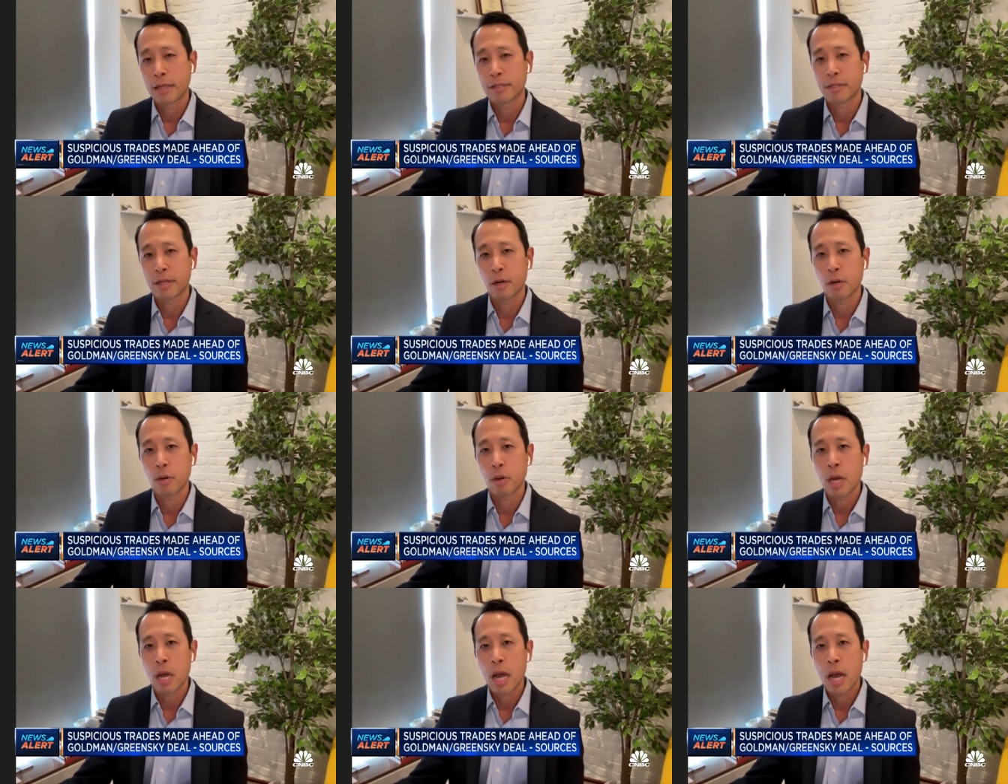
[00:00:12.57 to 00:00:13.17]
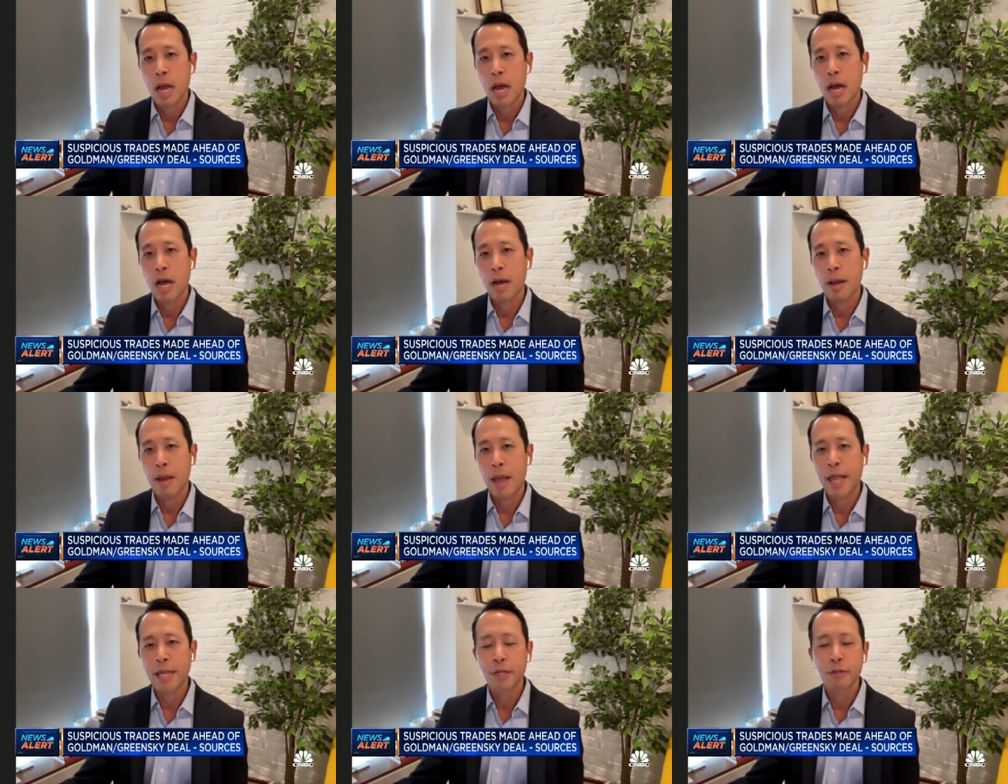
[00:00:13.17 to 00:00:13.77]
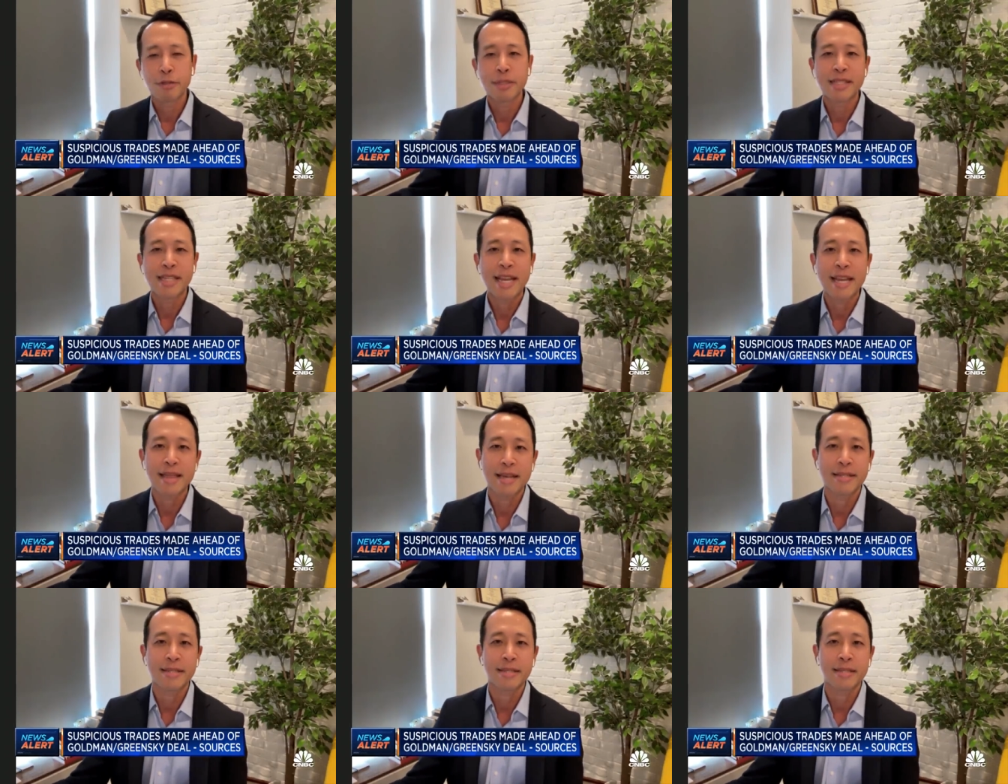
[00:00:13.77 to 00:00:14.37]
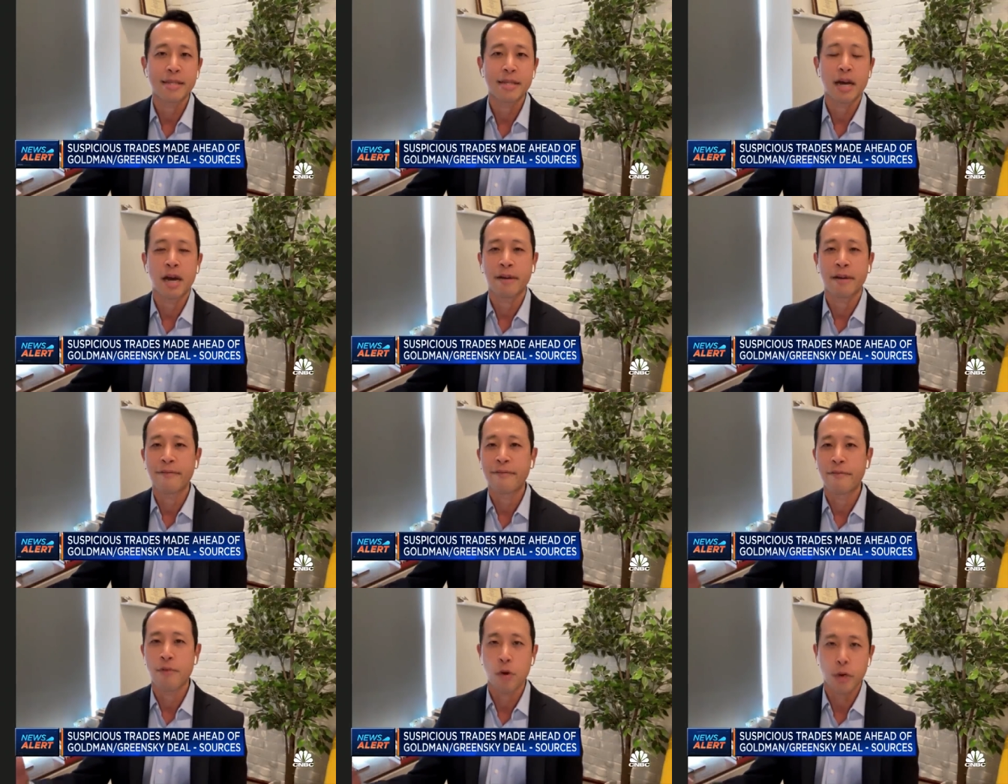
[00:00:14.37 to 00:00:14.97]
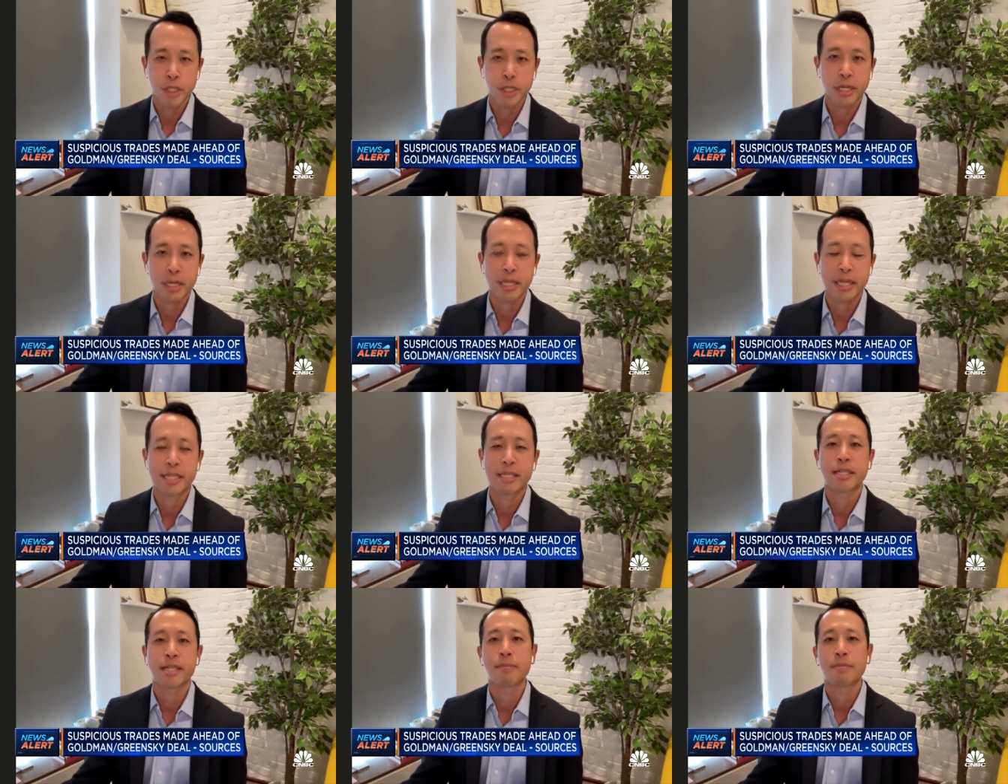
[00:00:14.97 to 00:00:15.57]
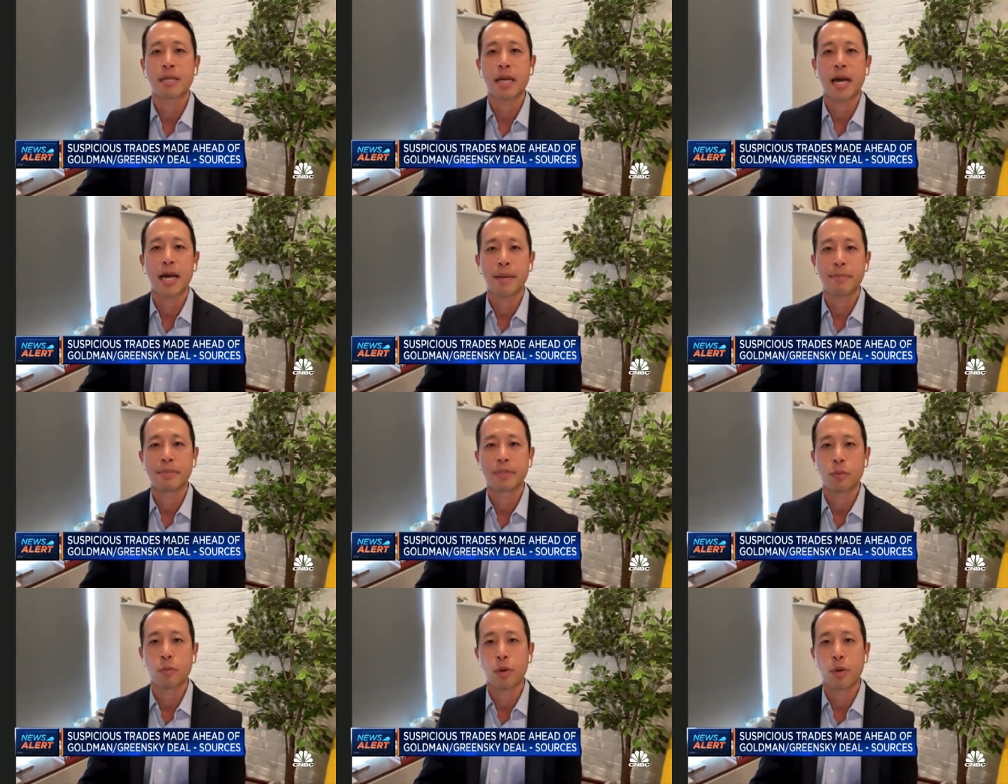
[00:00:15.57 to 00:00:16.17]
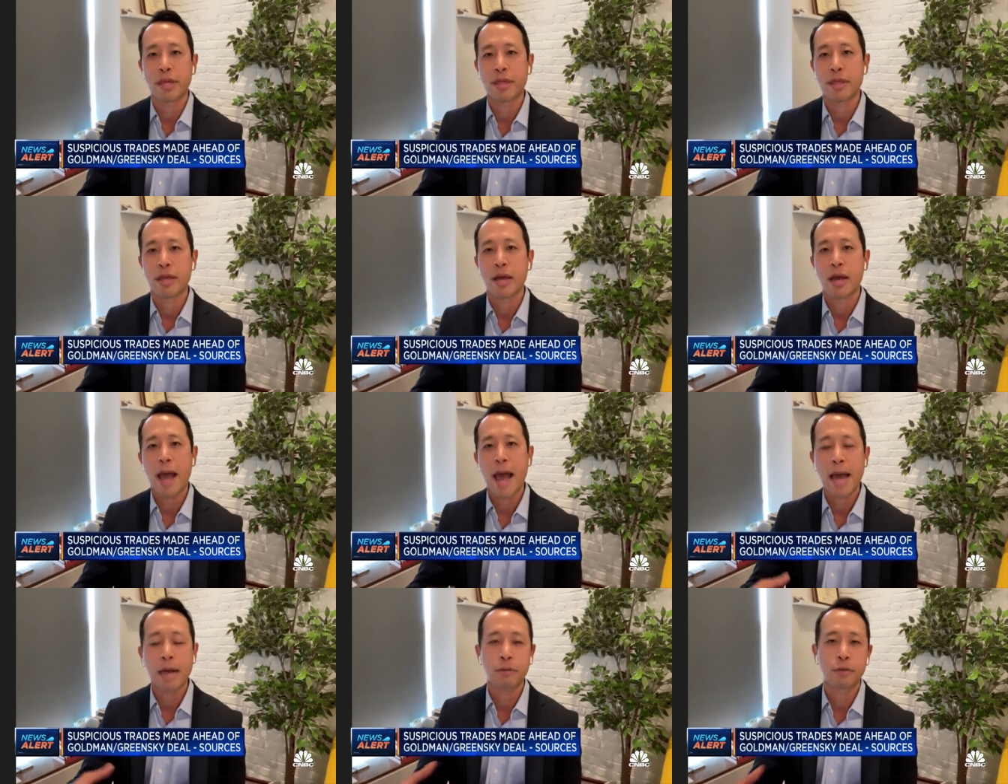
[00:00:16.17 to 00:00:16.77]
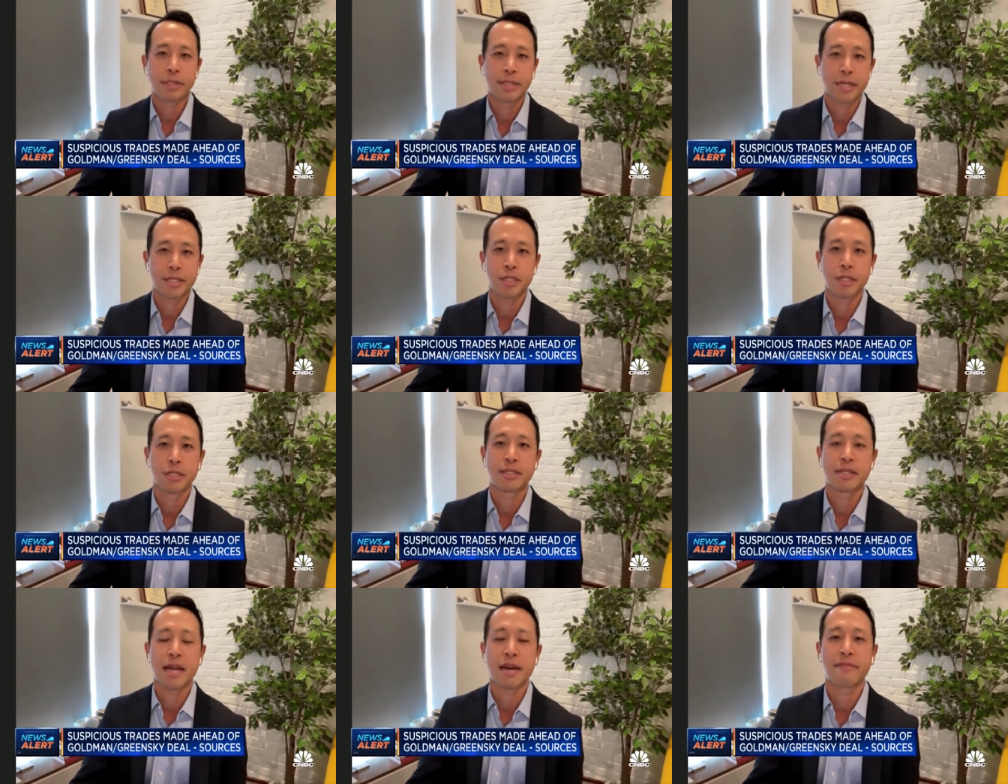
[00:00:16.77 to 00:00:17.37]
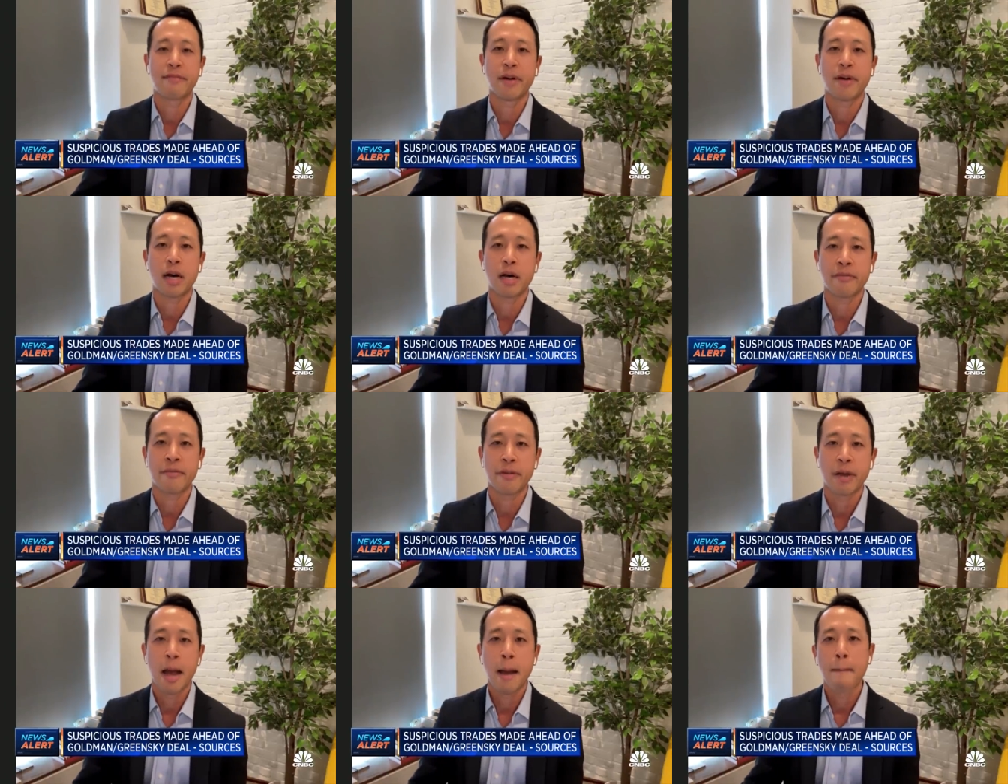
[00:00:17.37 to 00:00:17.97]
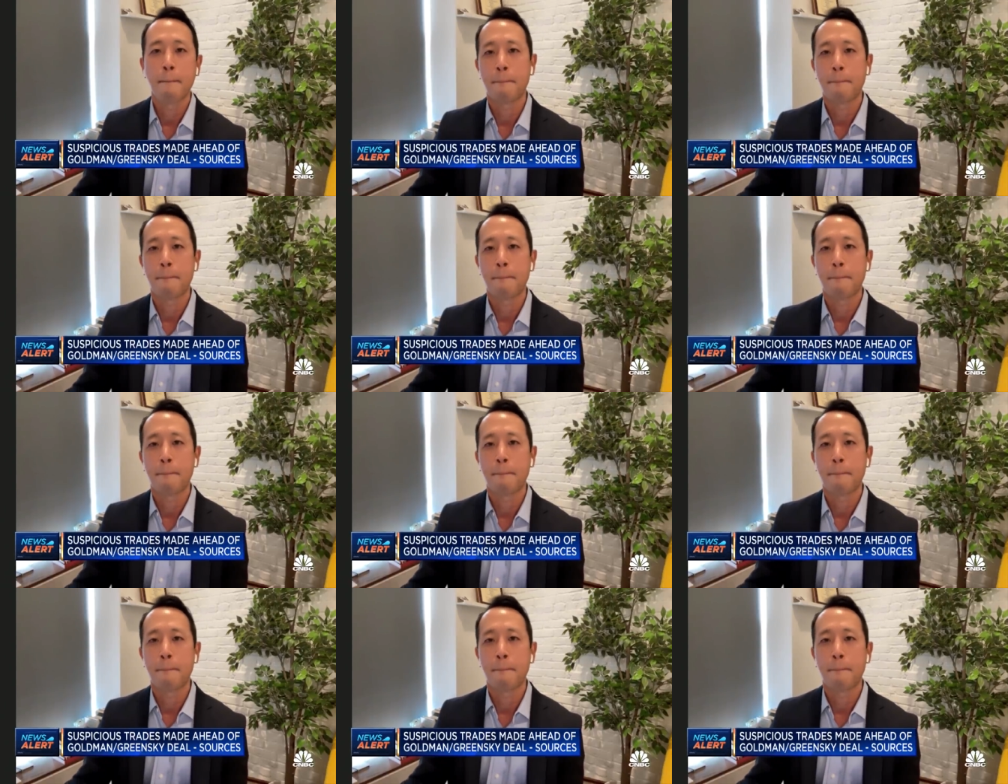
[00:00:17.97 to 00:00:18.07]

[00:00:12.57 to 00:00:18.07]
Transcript: And so uh, you see this, unfortunately, sometimes with acquisitions that involve